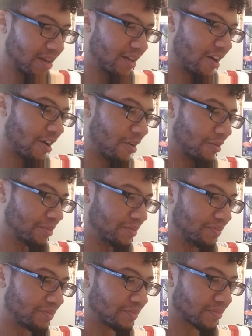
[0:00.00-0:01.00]

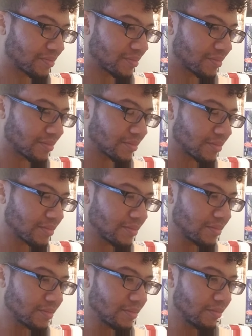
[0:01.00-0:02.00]
Um,
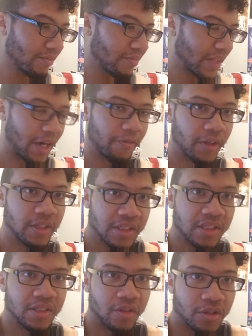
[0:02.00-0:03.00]
I feel like
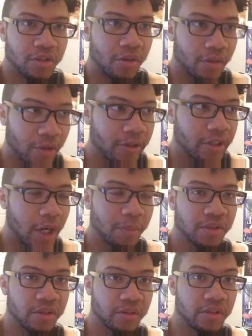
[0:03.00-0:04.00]
this is also a learning
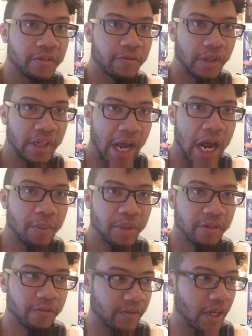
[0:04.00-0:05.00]
opportunity for Gabi
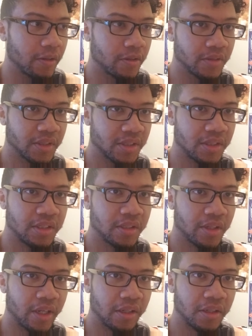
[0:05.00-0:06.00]
and Falco to see,
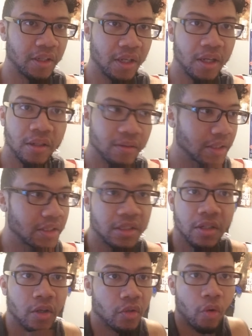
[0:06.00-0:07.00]
like, let's see
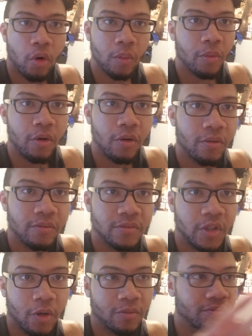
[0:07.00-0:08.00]
a normal,
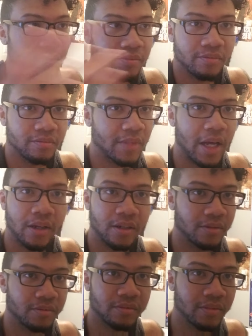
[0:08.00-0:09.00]
you know,
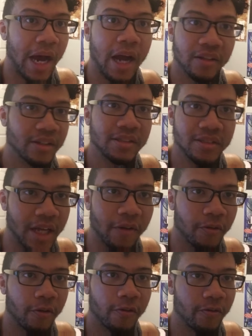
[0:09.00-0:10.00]
a island
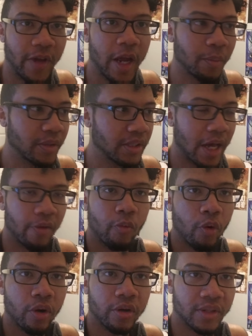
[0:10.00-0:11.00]
devil family at
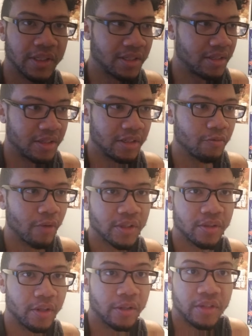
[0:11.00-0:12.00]
work. Let's see
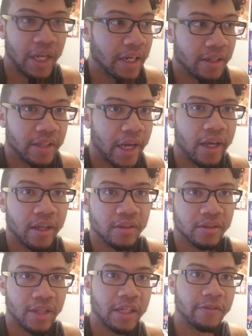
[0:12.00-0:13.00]
what their day-to-day
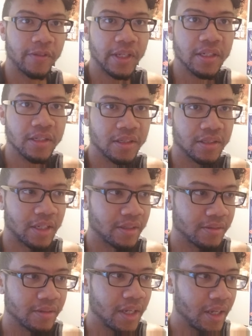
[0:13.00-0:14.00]
-day life is.
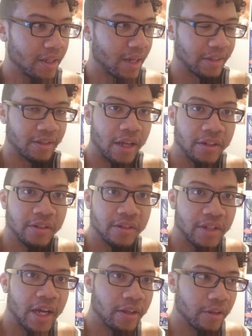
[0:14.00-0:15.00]
And at the end of the
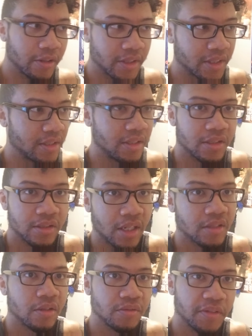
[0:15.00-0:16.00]
day, they're going to see it's
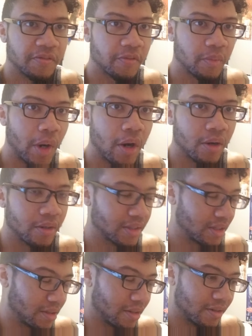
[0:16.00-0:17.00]
not so different from ours.
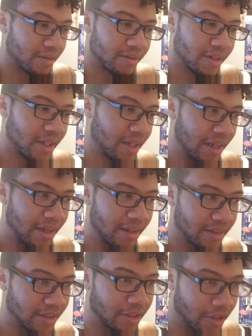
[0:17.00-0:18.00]
So
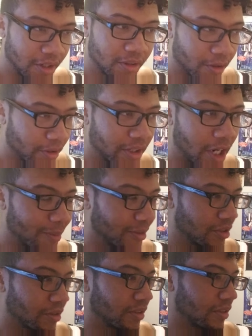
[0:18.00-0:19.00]
it's a good learning
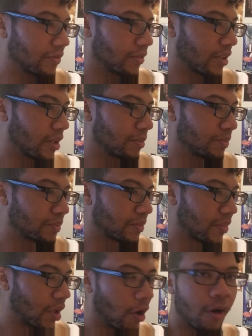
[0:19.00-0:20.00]
opportunity for them.
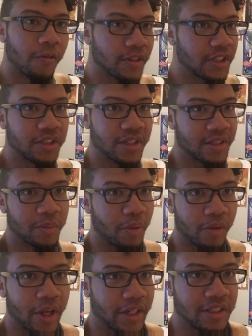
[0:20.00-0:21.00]
Hopefully she doesn't
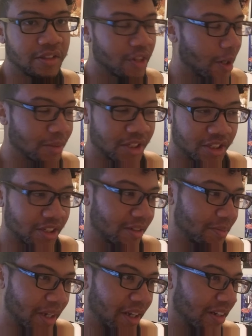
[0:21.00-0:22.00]
pull any dumb shit,
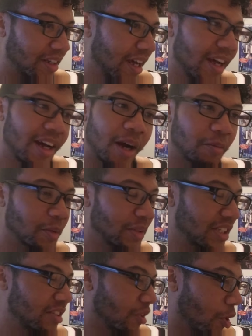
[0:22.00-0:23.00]
man. I'm gonna be
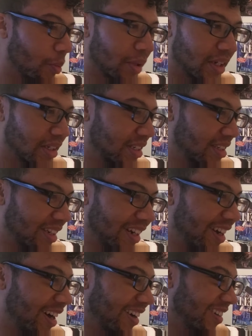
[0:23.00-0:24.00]
so pissed.
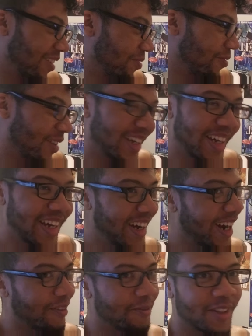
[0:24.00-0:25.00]
I
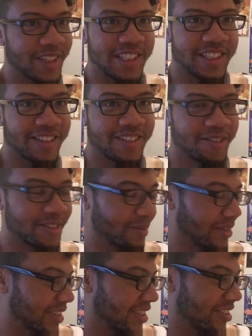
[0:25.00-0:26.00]
feel like she's gonna do
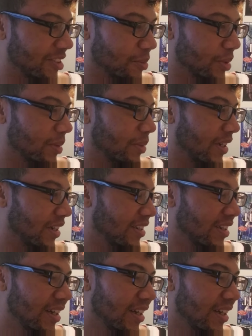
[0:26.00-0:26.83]
something stupid, man.